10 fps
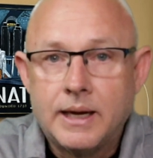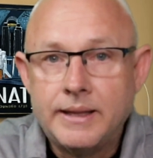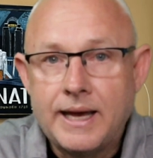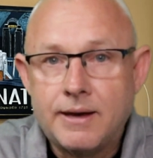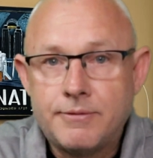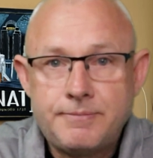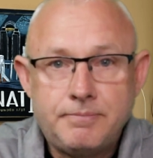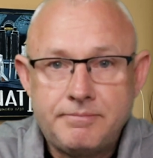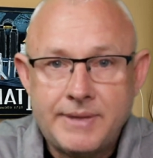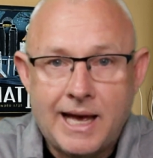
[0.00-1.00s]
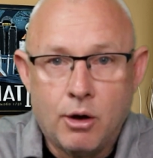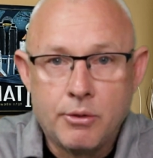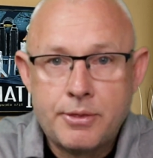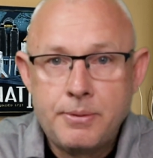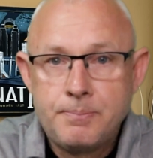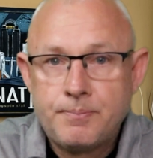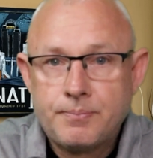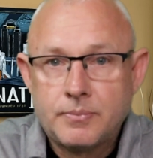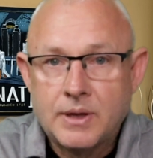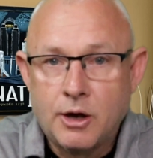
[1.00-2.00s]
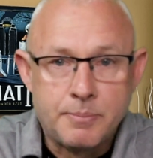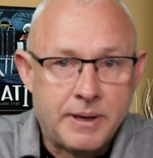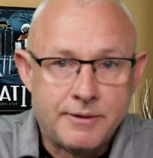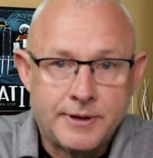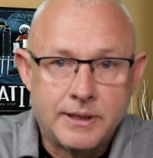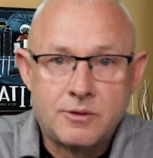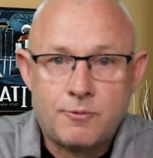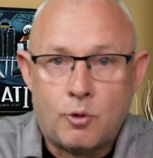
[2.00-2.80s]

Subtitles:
And they have health benefits,